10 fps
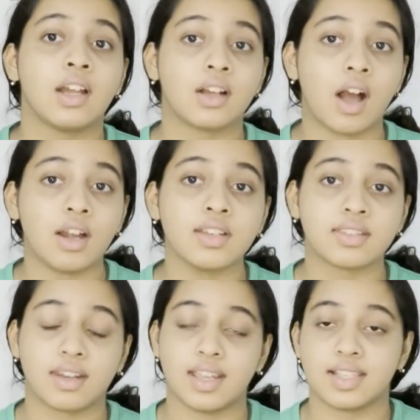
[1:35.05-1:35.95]

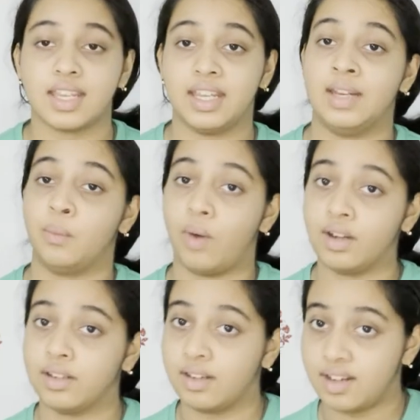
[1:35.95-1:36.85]
cars racing in
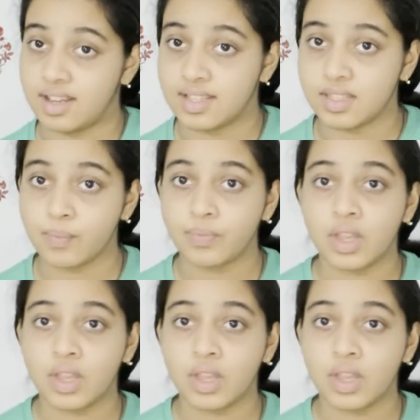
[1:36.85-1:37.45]
one race.